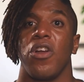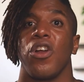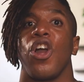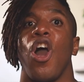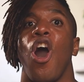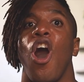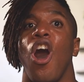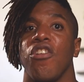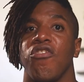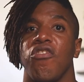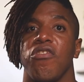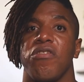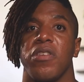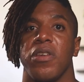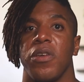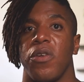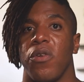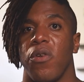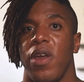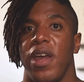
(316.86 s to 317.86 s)
are
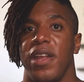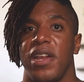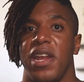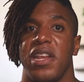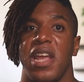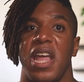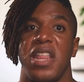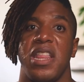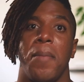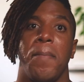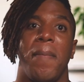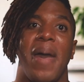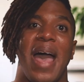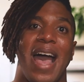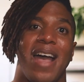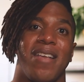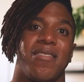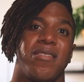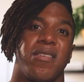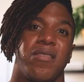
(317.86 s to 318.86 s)
consciously created and then
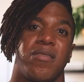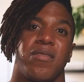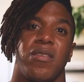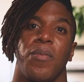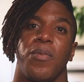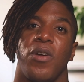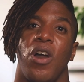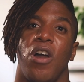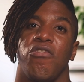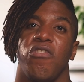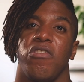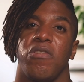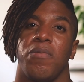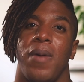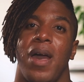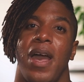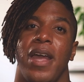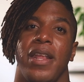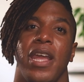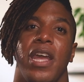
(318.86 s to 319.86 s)
passed to the
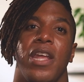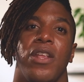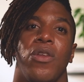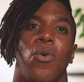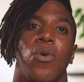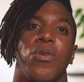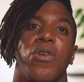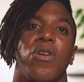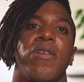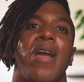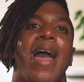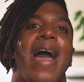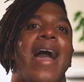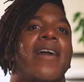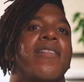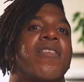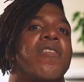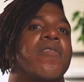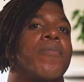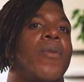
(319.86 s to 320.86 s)
subconscious mind in order to
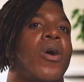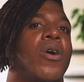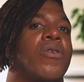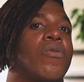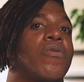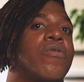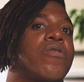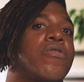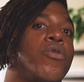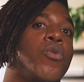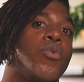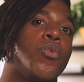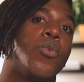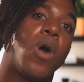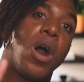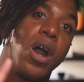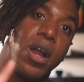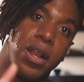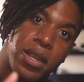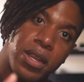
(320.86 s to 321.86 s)
act as models to
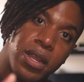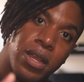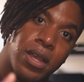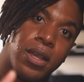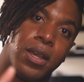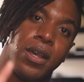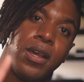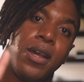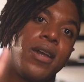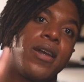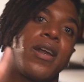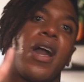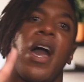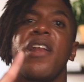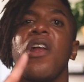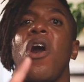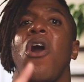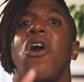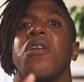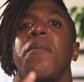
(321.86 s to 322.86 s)
1,
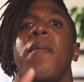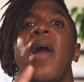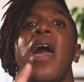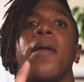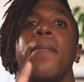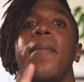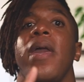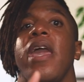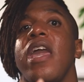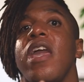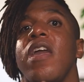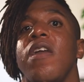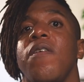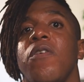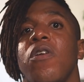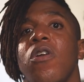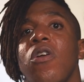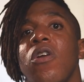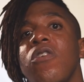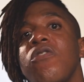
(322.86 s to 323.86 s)
guide automatic
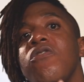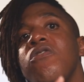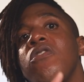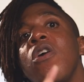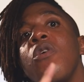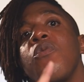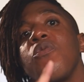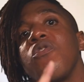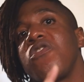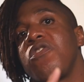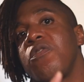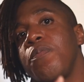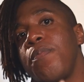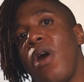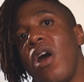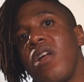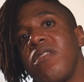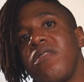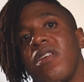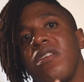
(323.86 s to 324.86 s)
behaviors,
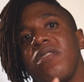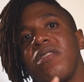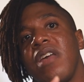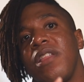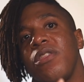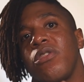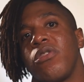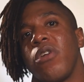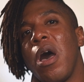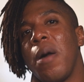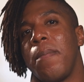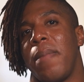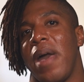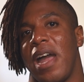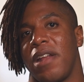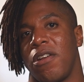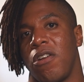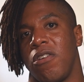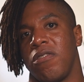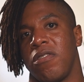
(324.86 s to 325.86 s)
responses, and thought
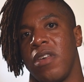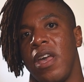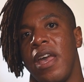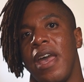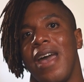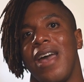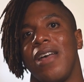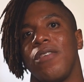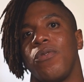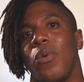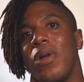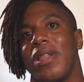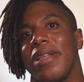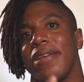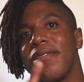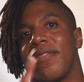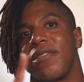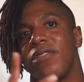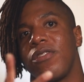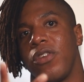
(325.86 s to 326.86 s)
patterns, as
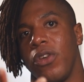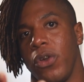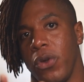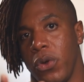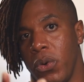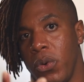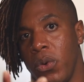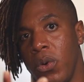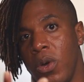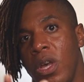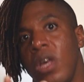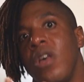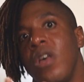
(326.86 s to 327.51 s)
well as 2,